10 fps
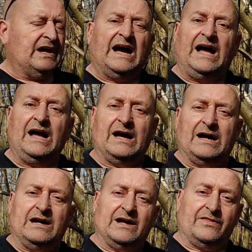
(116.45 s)

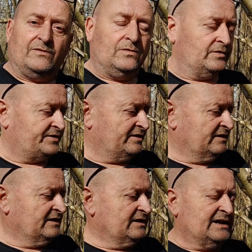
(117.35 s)
I thought,
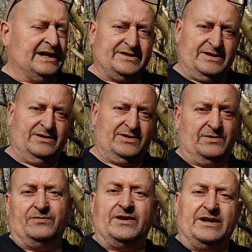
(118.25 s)
as
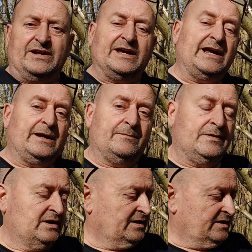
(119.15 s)
something came
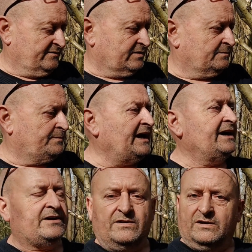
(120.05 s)
from the
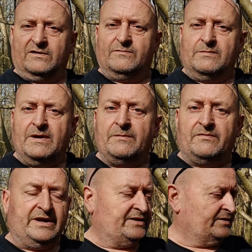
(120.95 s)
back of my
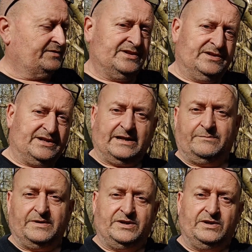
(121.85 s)
memory, something that
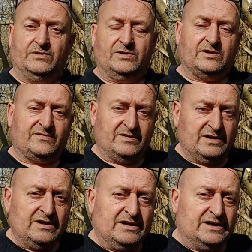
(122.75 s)
hadn't been used for
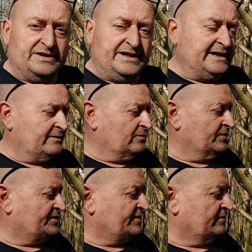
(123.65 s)
a year
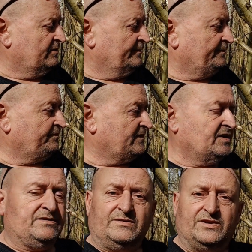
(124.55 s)
or two,
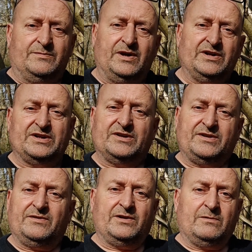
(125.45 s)
and to be honest, I
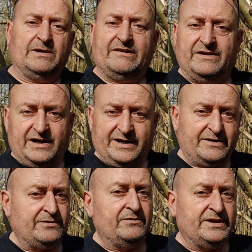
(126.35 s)
don't know where I
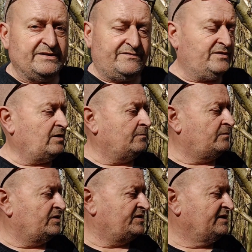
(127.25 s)
accrued it
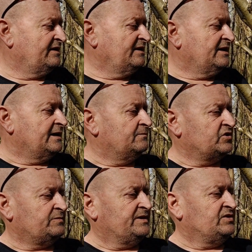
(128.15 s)
from, but it
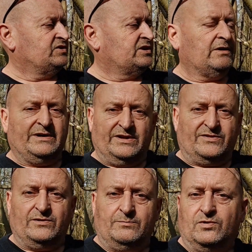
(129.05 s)
must have been just going
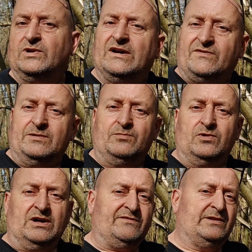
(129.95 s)
through book after
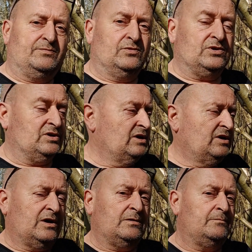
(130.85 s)
book after book
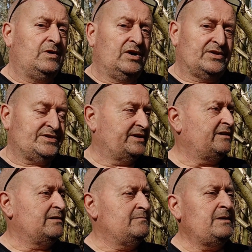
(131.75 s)
on moths, and
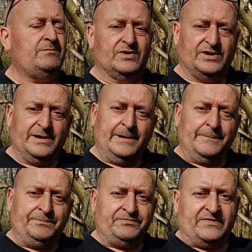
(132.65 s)
I remembered
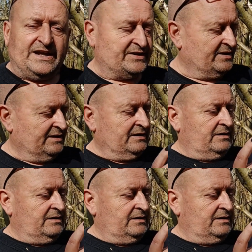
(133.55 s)
that